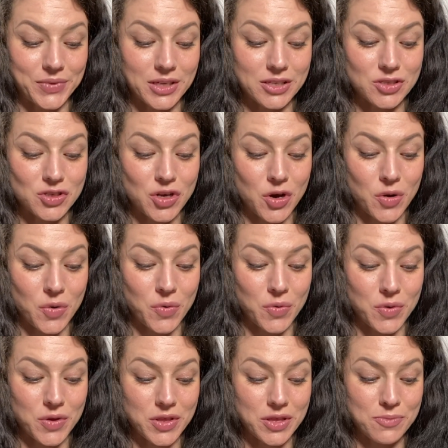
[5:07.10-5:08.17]
So
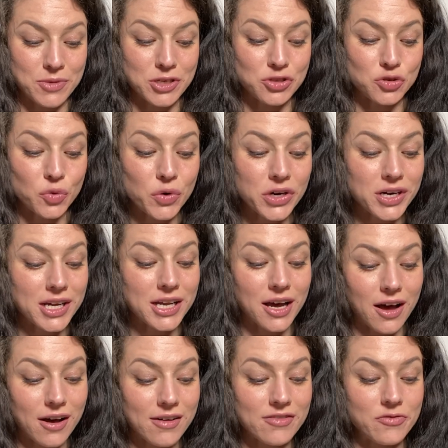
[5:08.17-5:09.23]
the majority
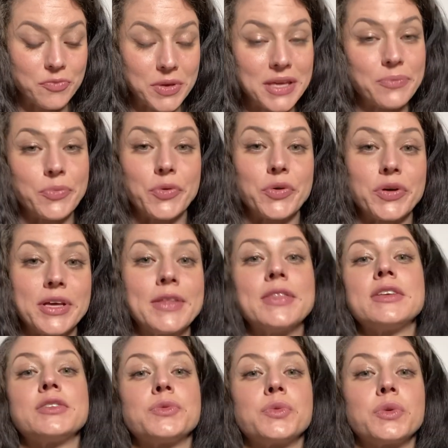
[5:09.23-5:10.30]
of people in
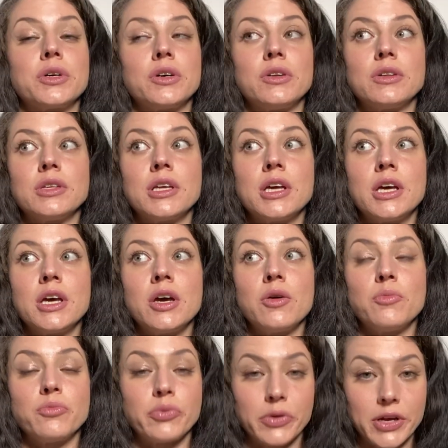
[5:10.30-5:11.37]
this world
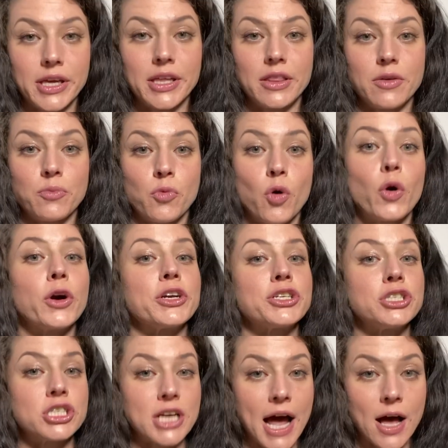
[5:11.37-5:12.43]
breathe more
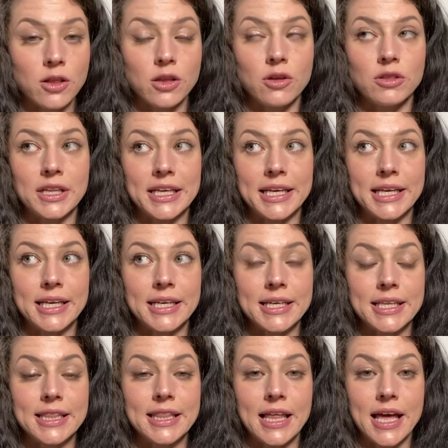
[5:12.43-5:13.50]
shallowly
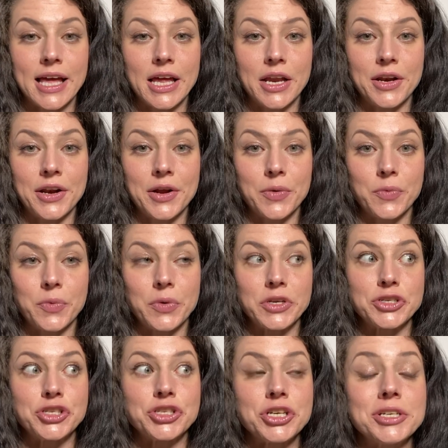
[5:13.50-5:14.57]
than we
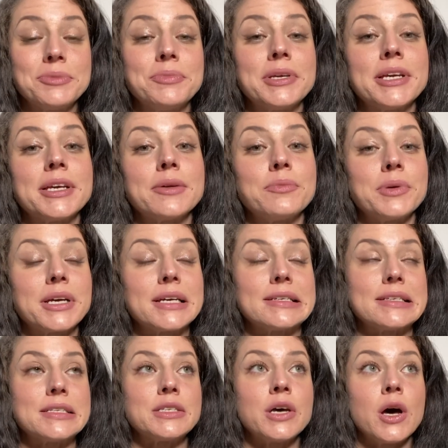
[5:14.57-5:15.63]
should be,
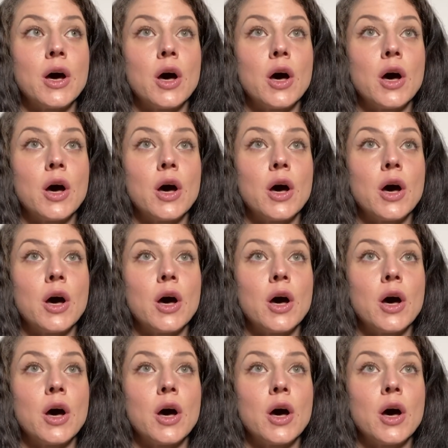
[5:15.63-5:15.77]
because